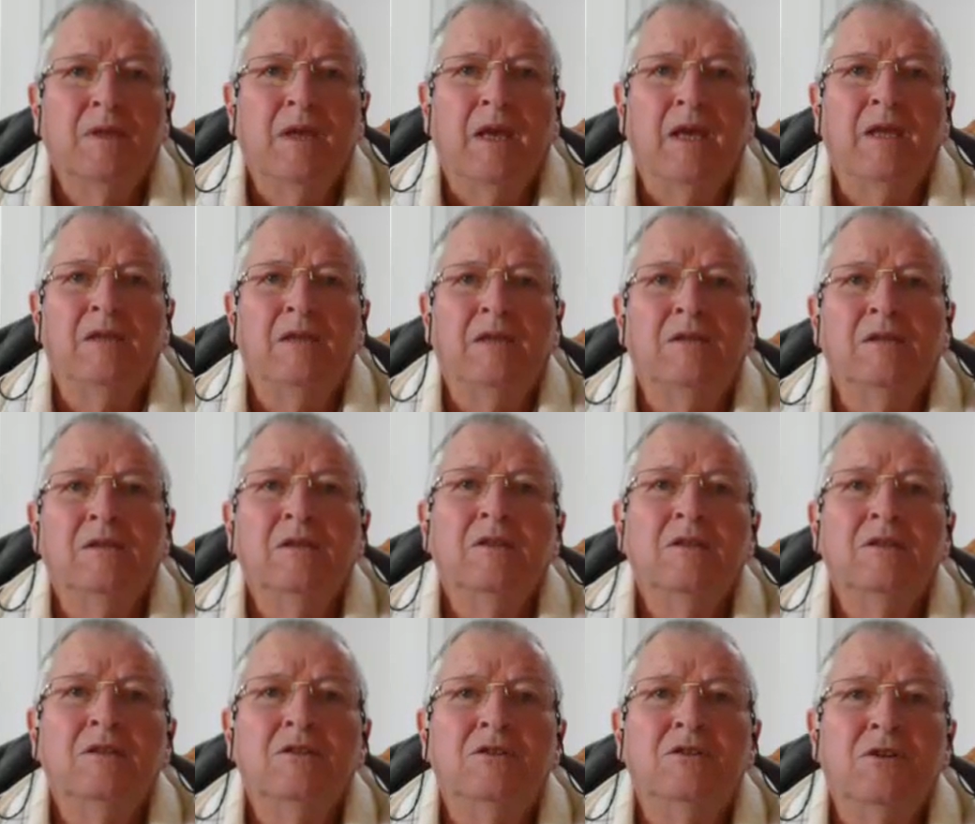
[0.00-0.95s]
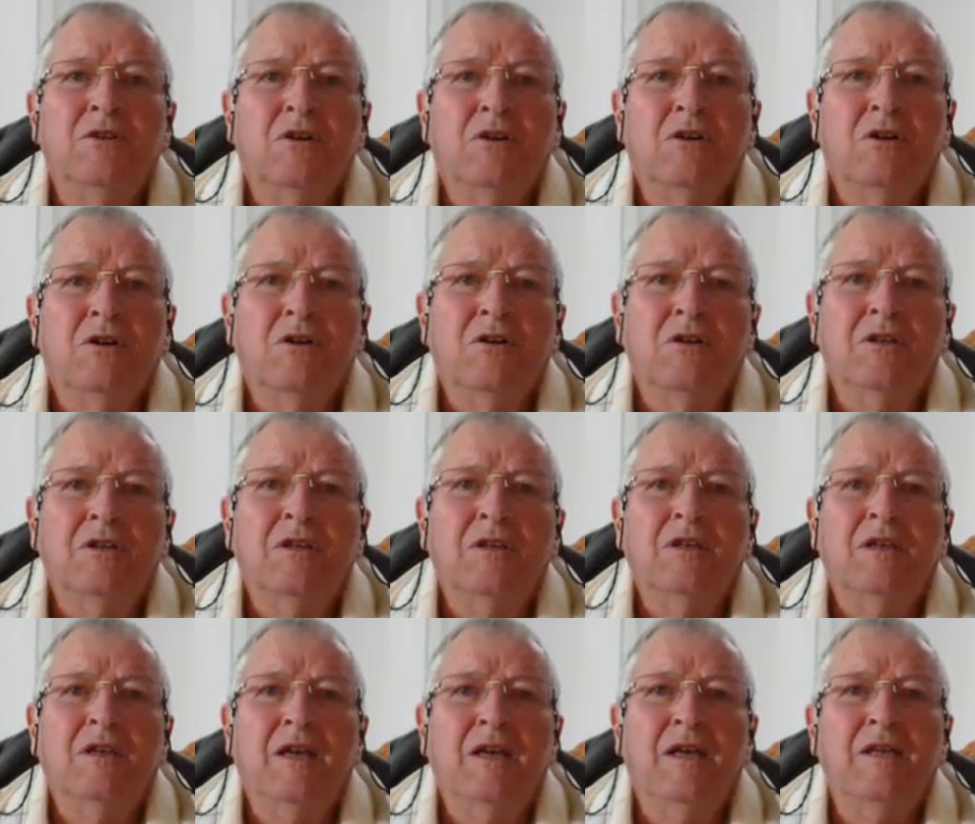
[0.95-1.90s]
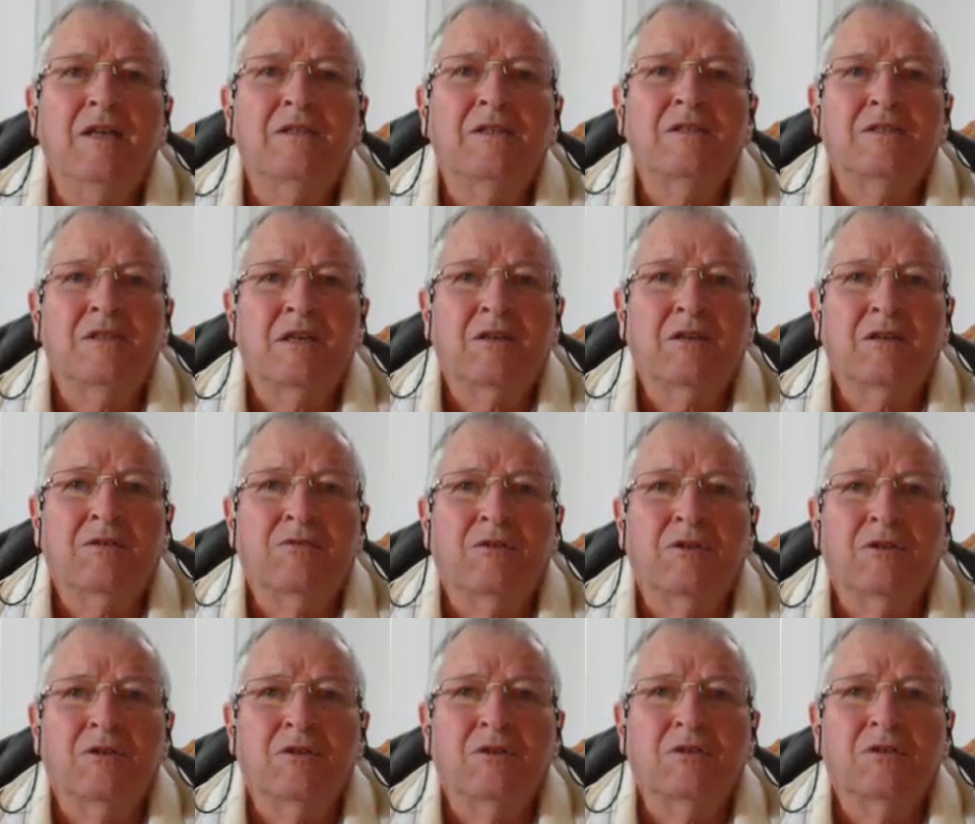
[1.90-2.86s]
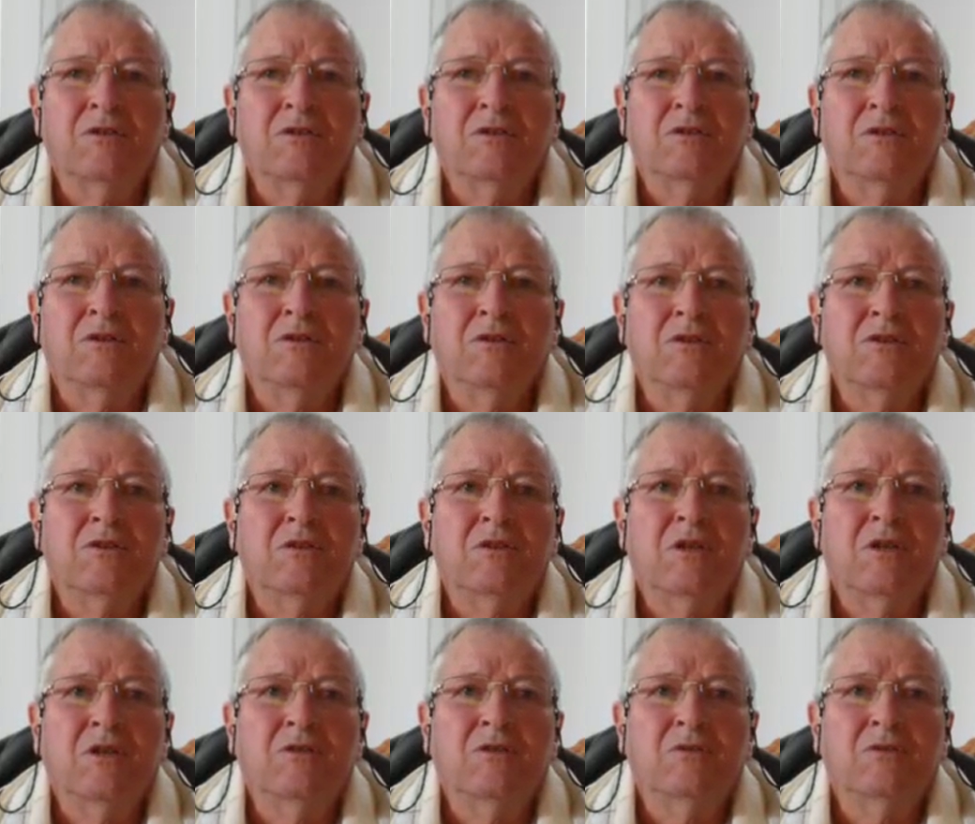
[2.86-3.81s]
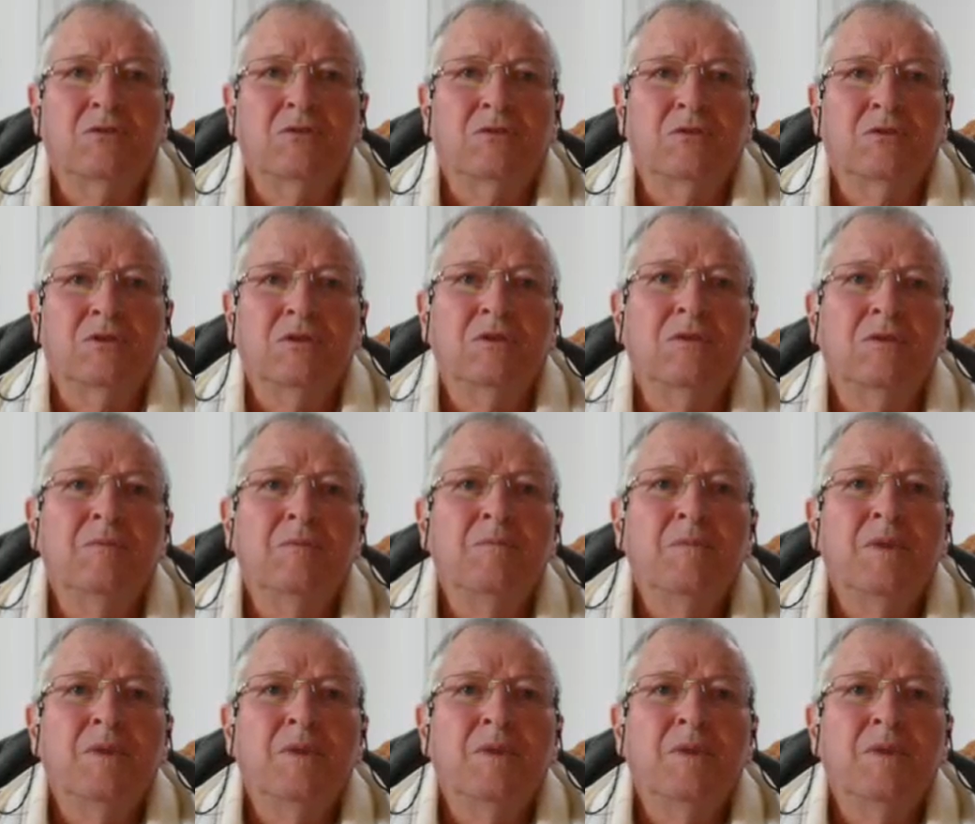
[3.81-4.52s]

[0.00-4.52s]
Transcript: and die as a sacrifice on the stake or tree